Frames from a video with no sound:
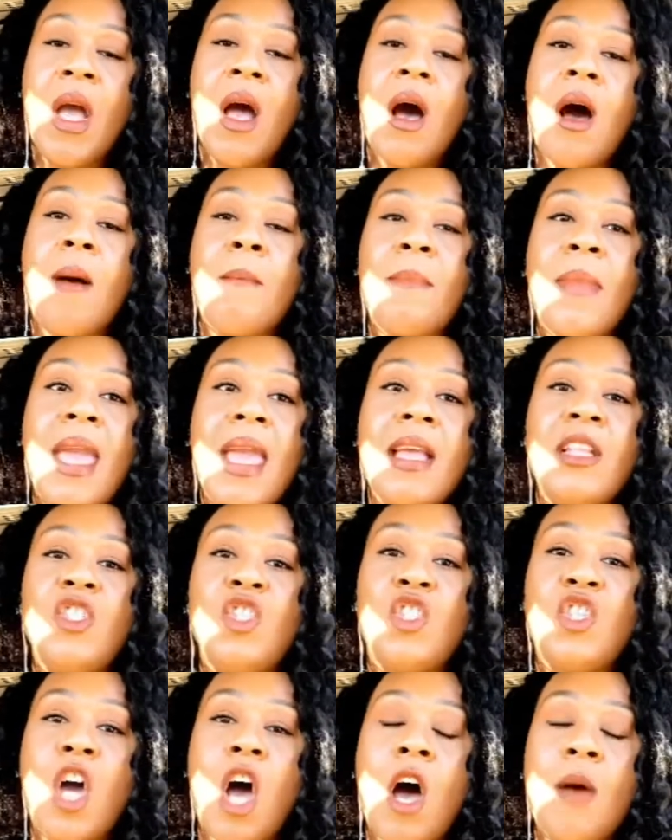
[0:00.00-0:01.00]
A man's
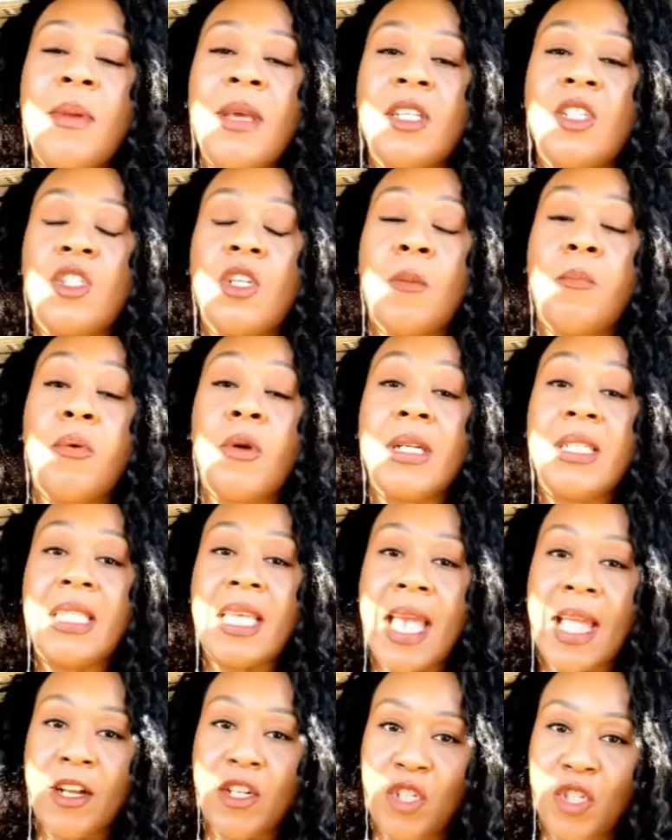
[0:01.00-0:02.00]
job is to
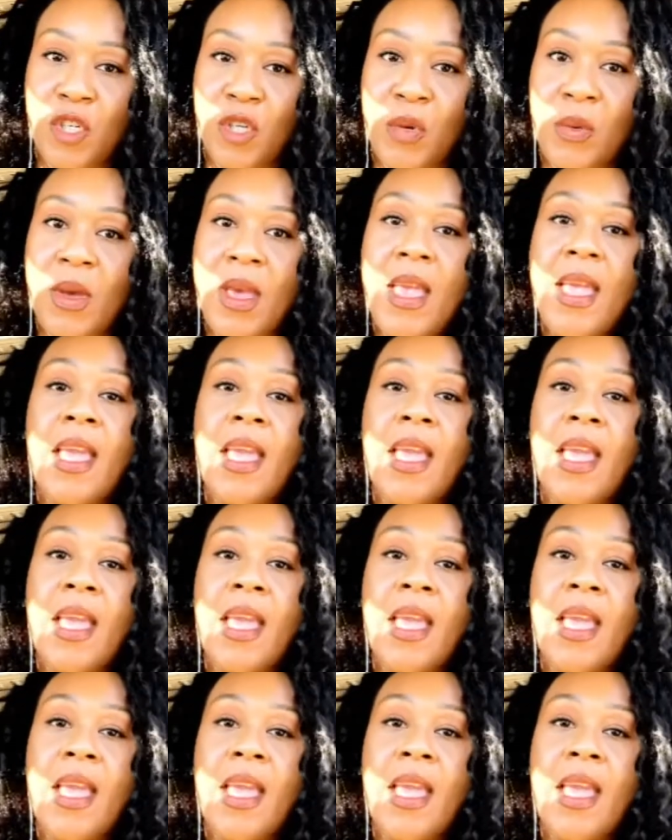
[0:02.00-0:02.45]
protect you.